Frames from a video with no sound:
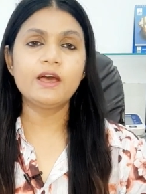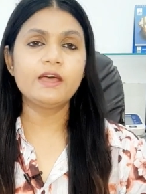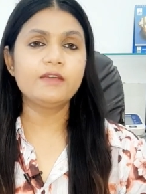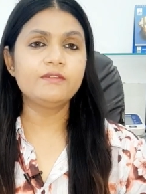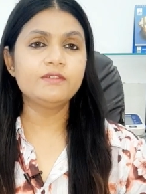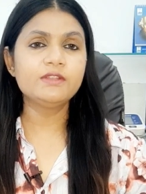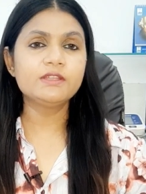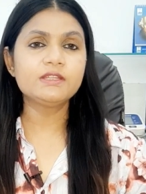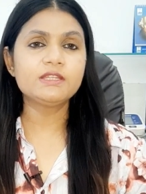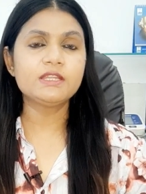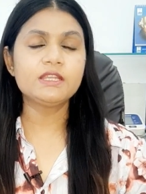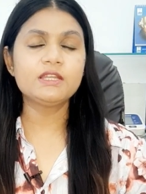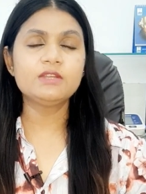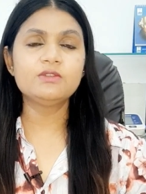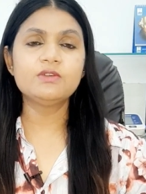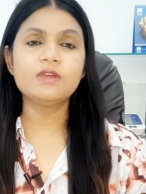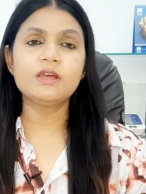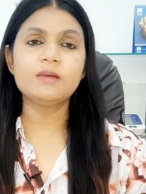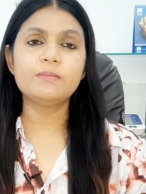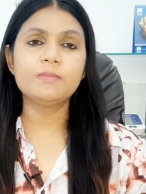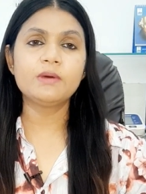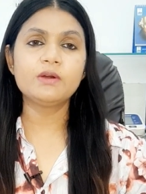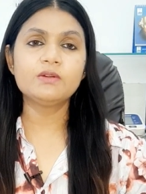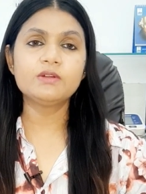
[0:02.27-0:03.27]
I will tell you
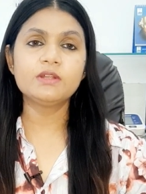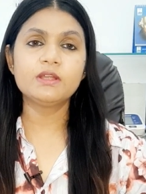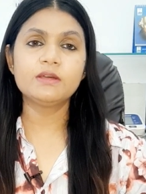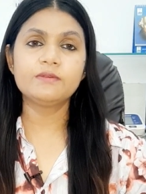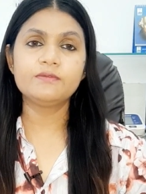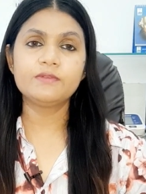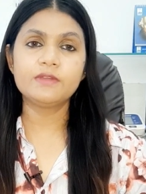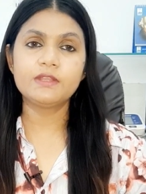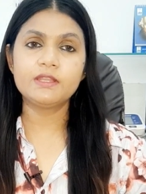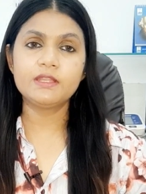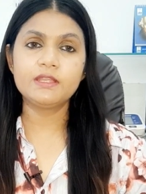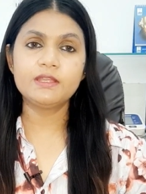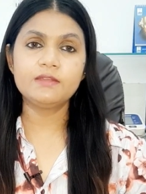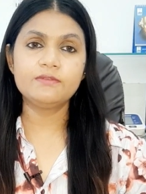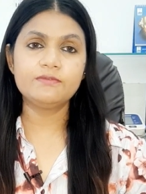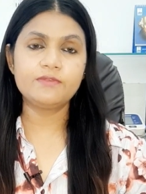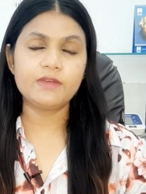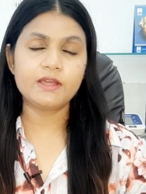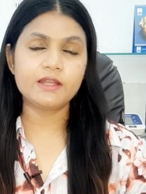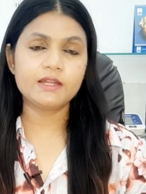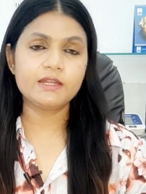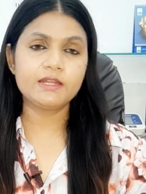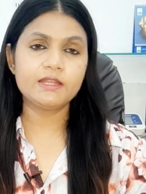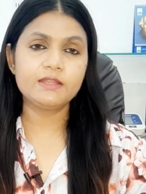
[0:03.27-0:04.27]
about a very
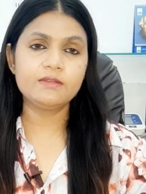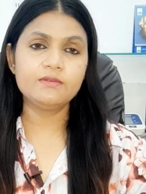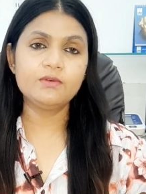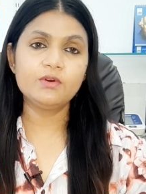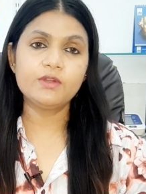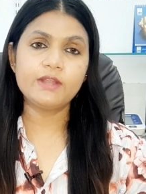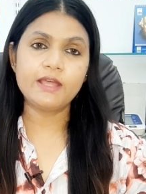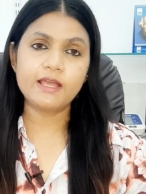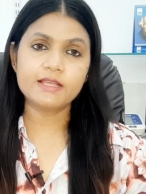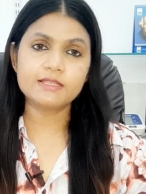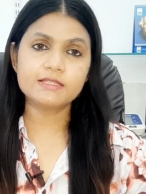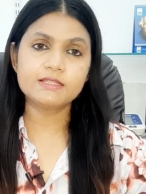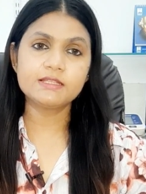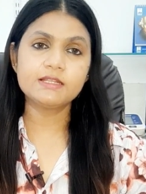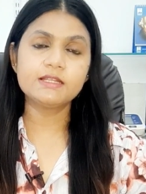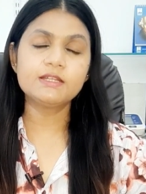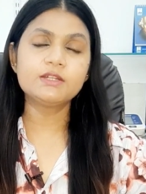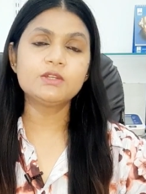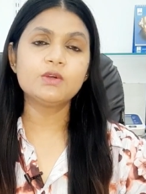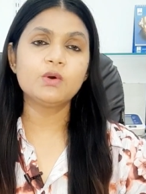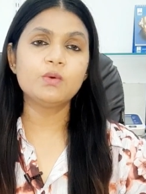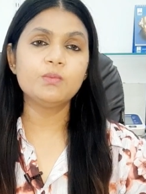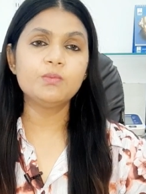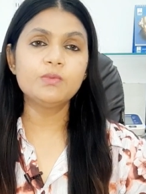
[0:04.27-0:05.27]
effective or
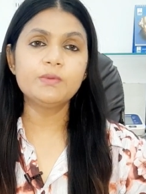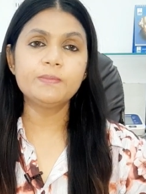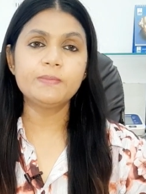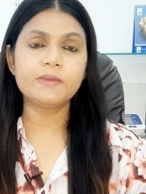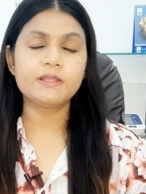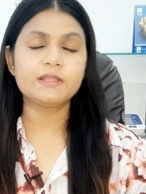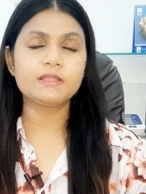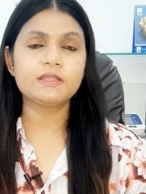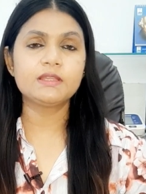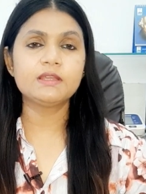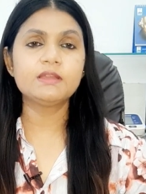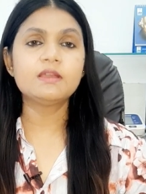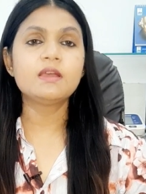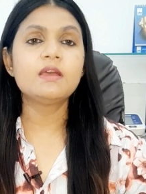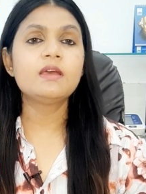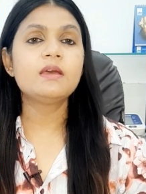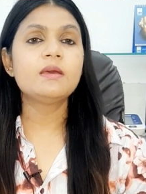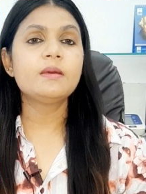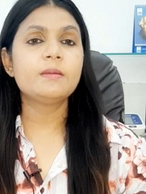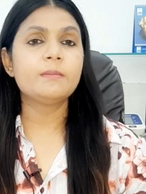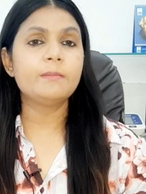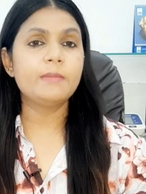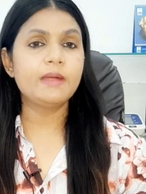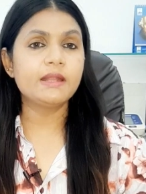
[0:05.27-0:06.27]
excellent homeopathic
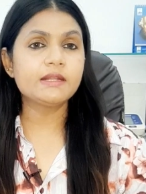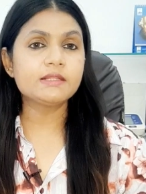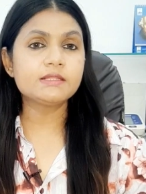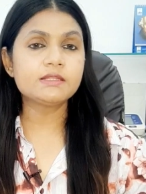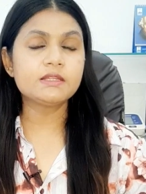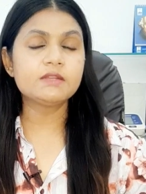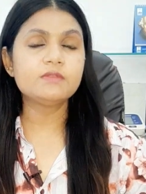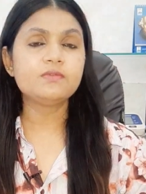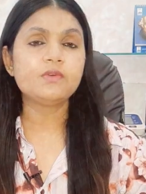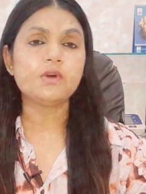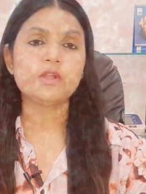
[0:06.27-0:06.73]
medicine